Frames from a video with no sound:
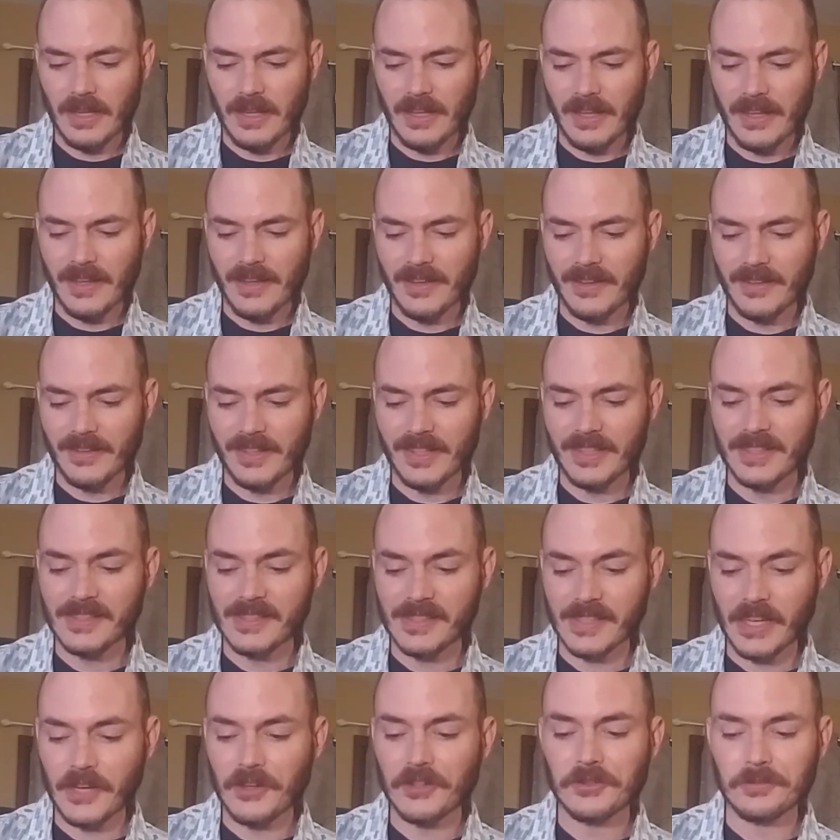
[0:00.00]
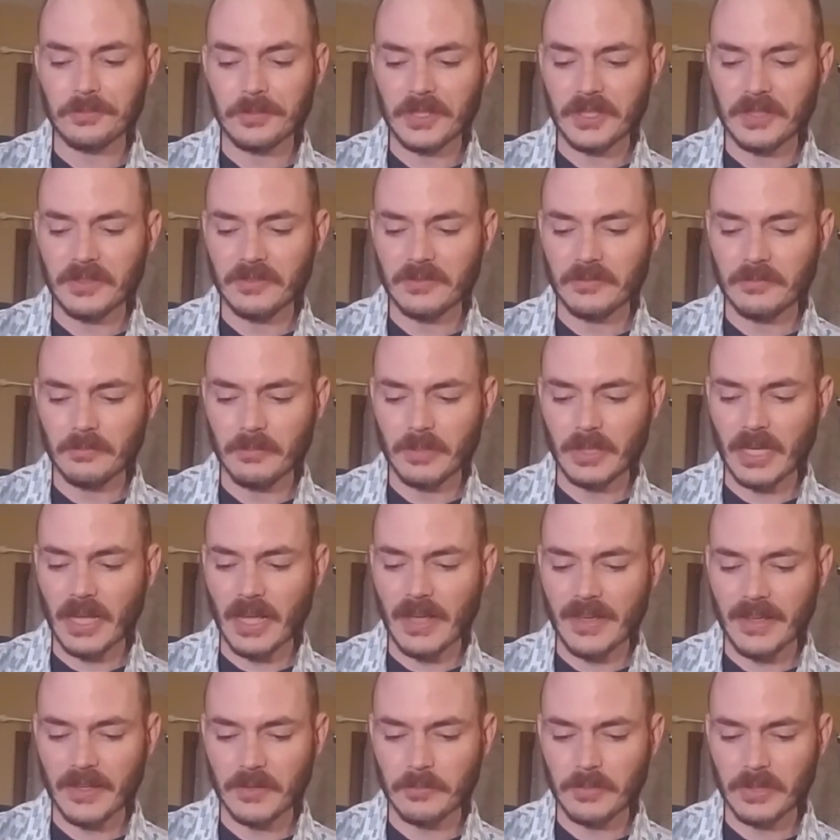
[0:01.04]
And it scared me, but I
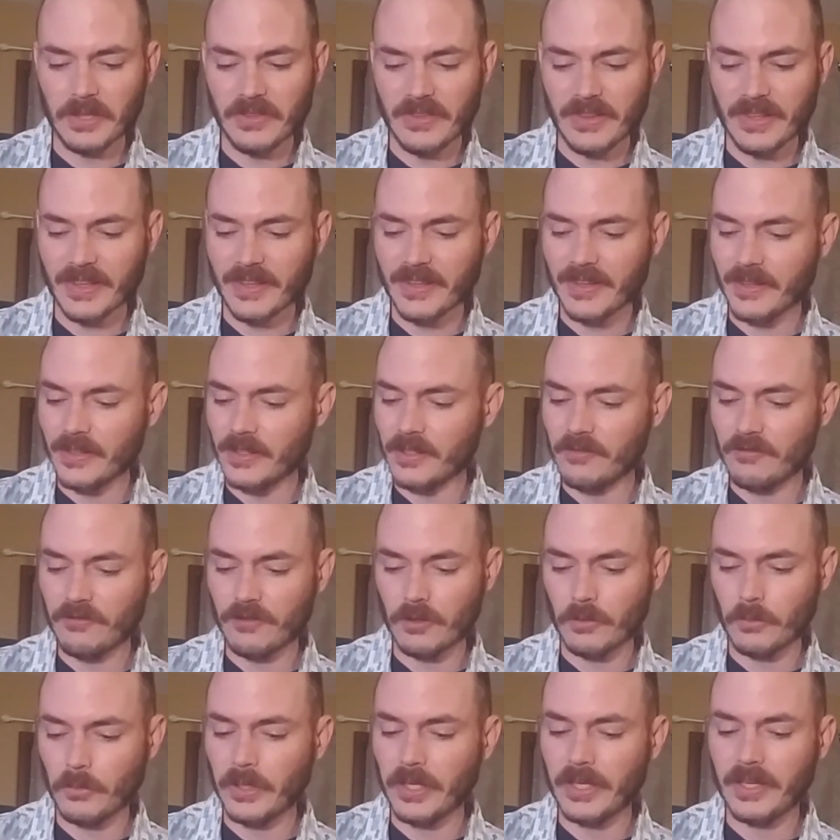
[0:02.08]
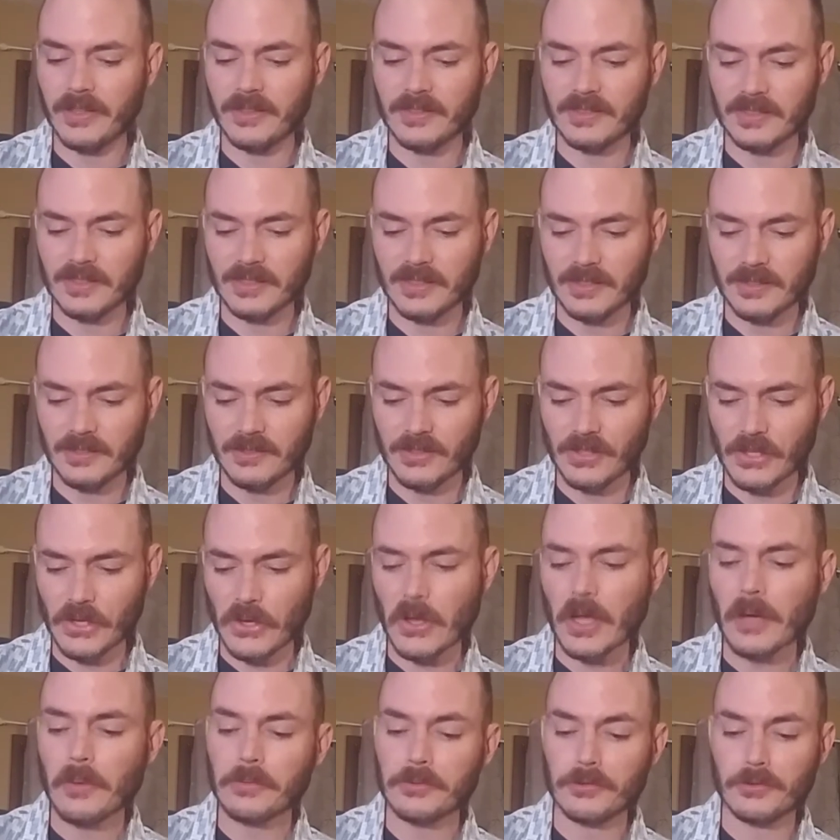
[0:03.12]
had been thinking it for weeks, so
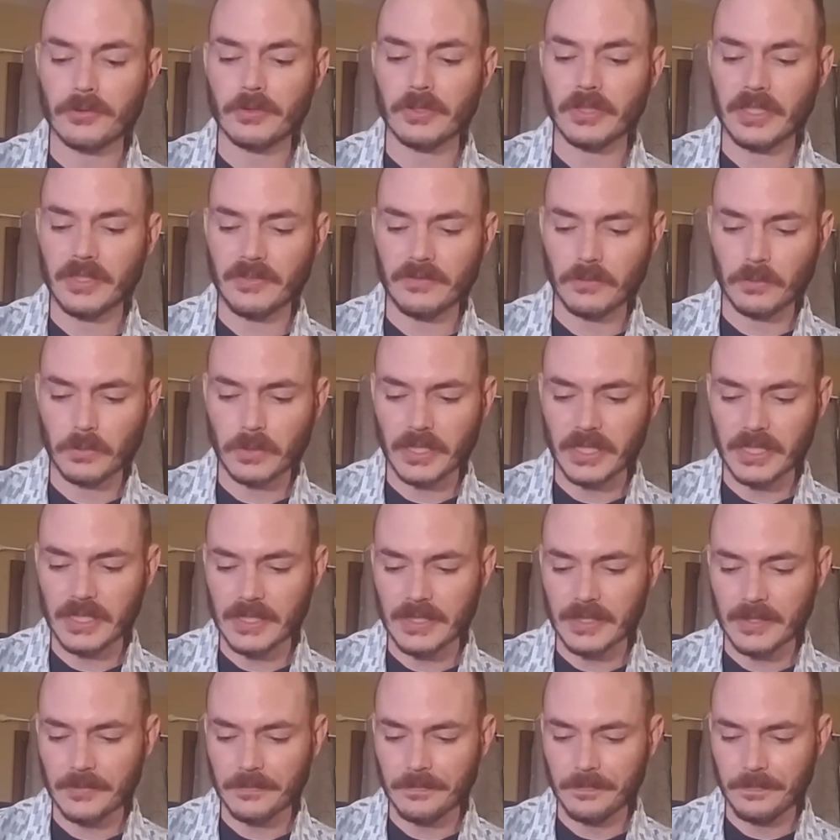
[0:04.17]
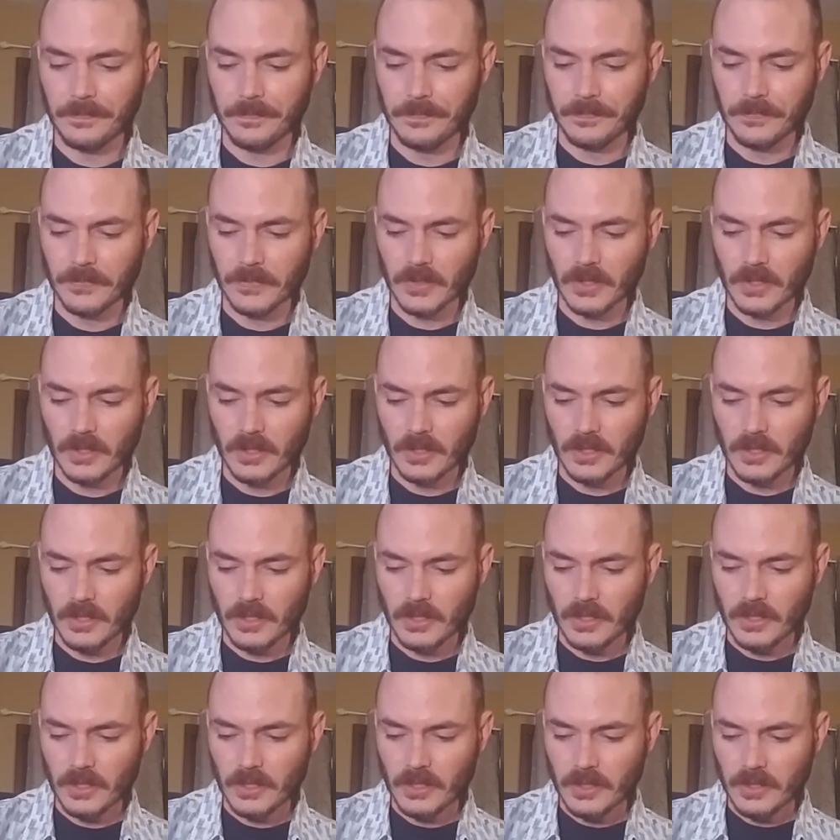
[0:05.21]
I was relieved when he did.
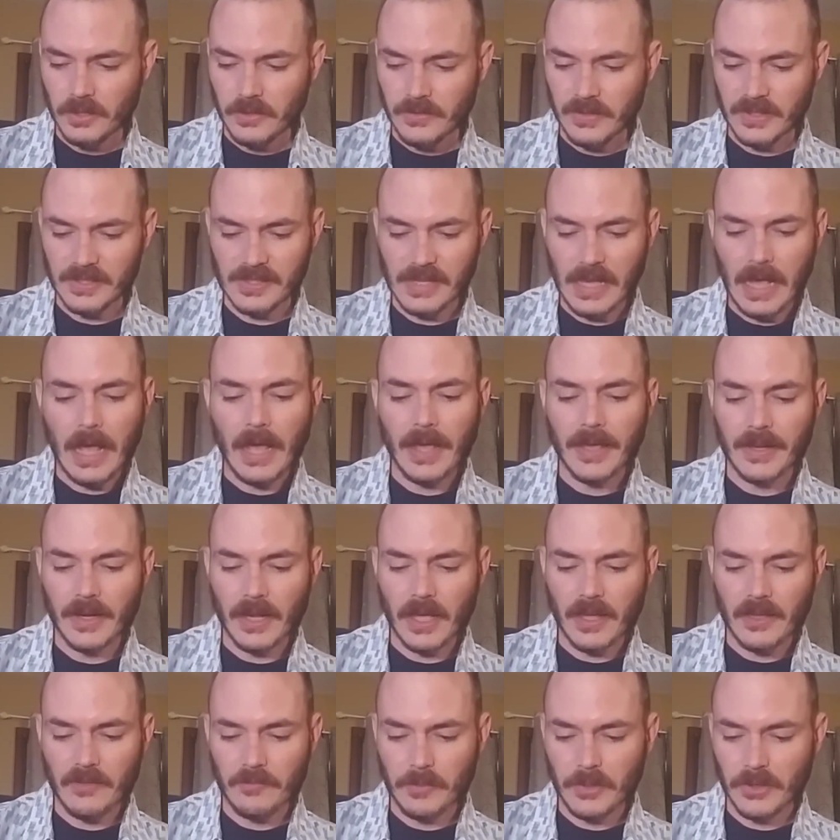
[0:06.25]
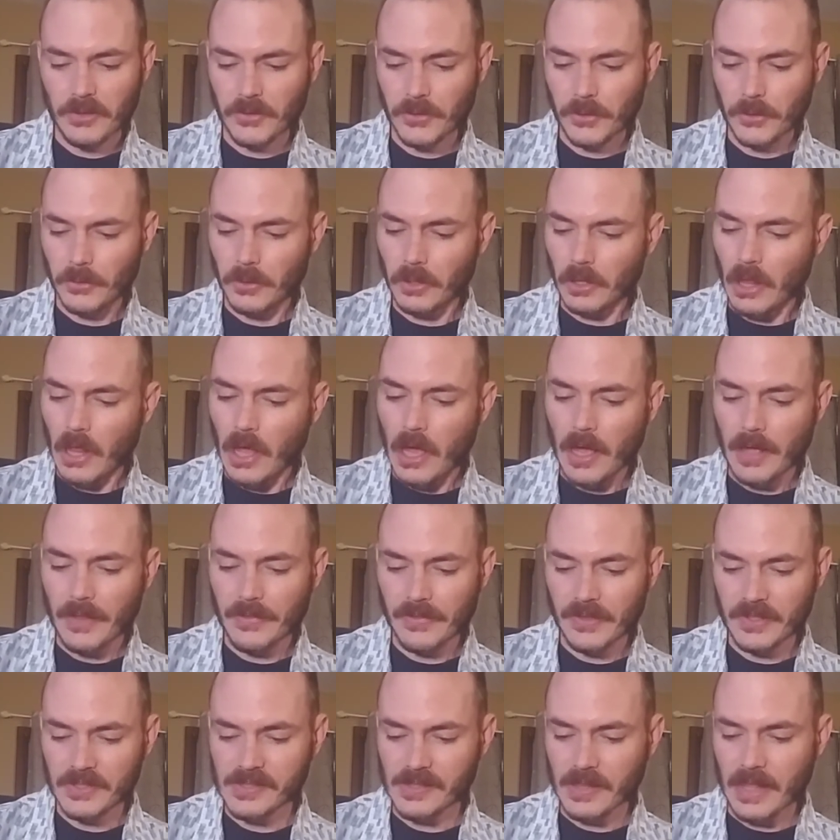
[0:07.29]
This guy and I have been through a lot
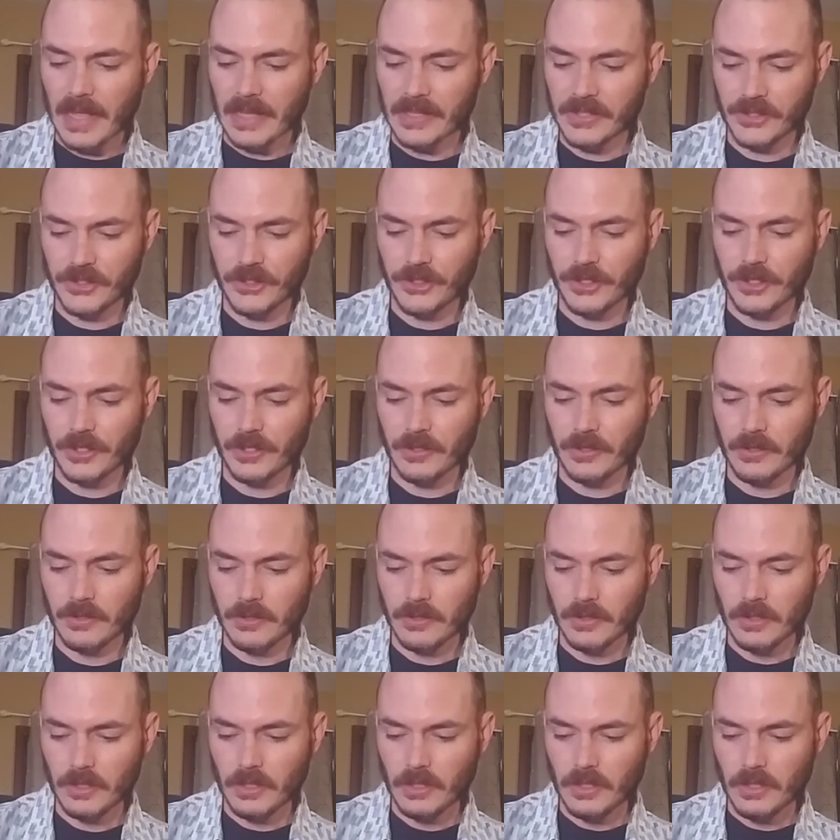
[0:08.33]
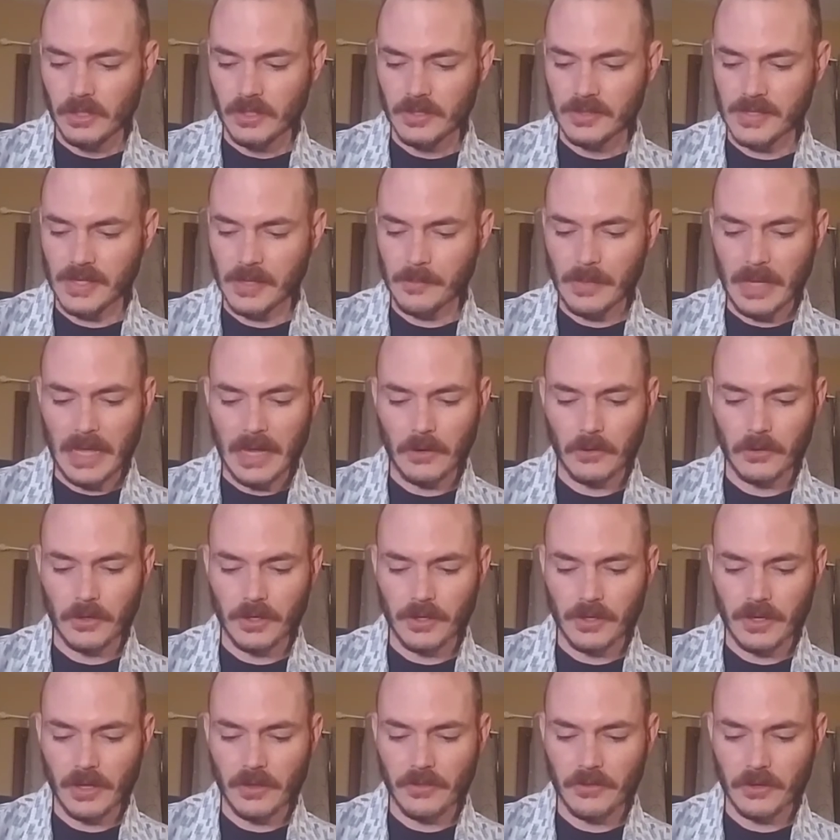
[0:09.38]
this last year. Somehow or
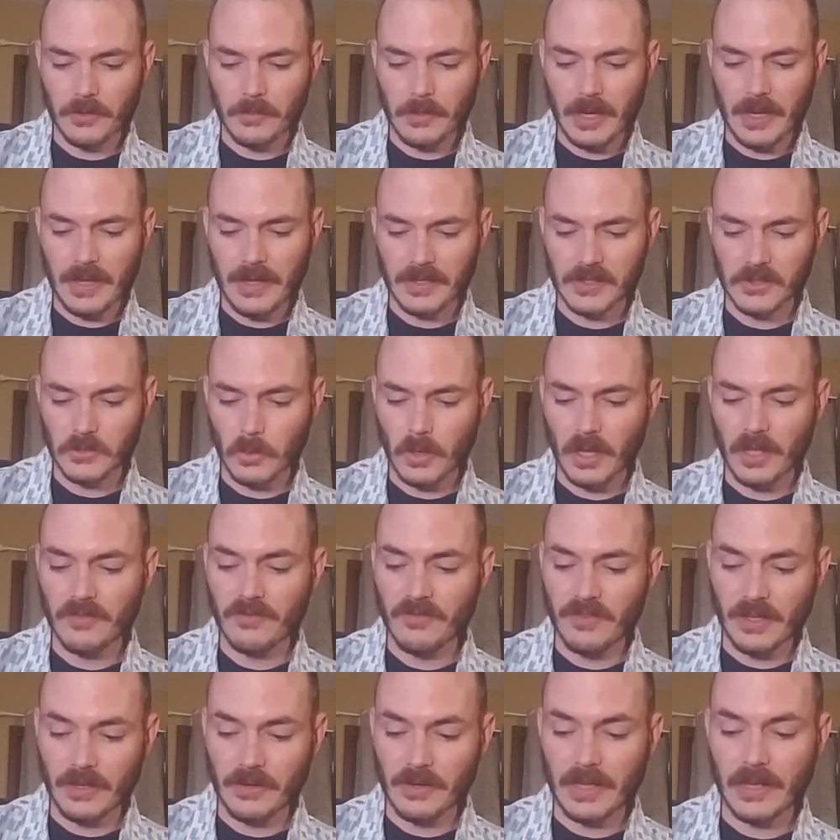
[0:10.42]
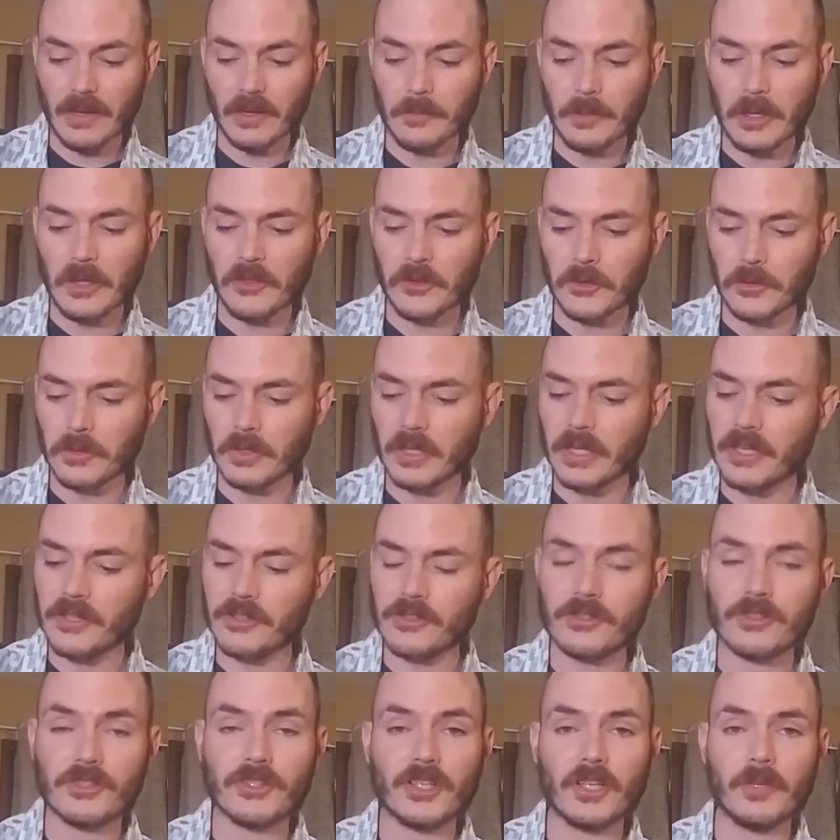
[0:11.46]
another, my ex-wife found out about the
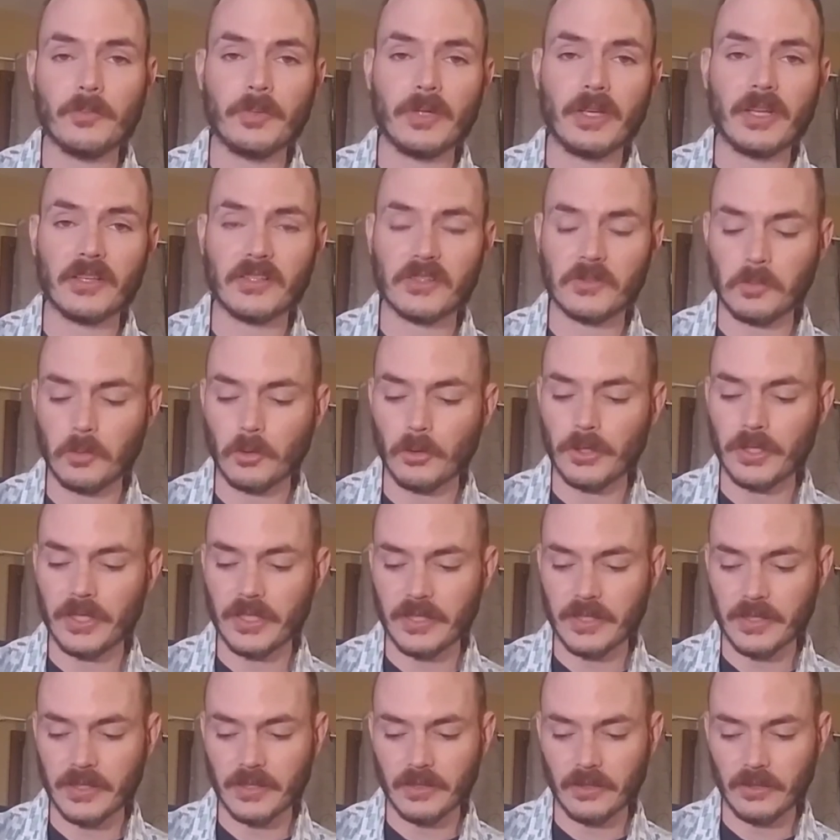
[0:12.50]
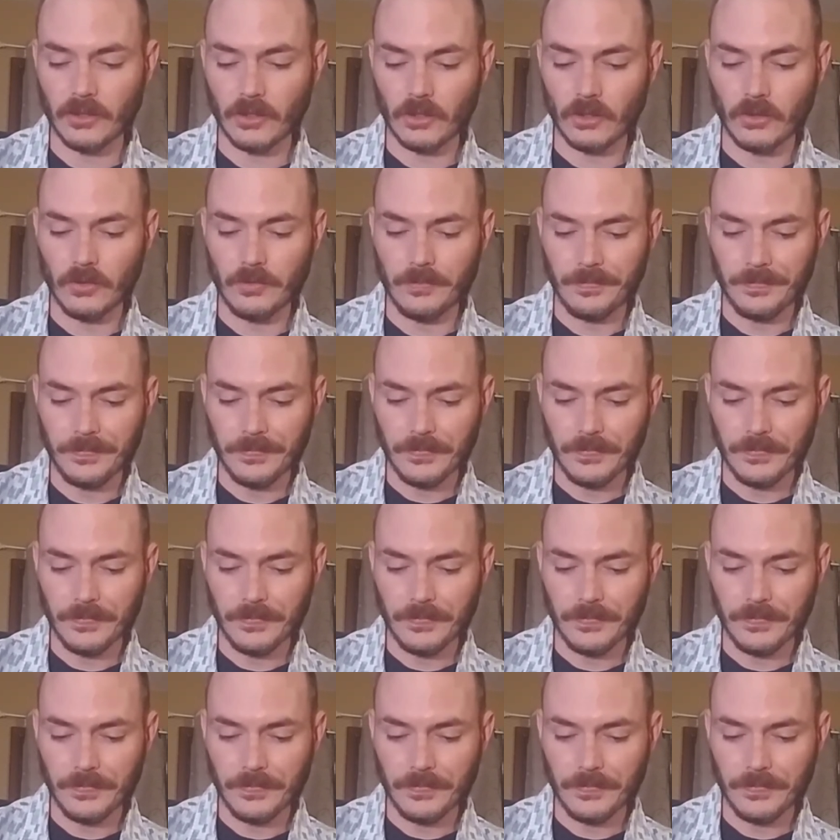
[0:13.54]
relationship and exploited it a little.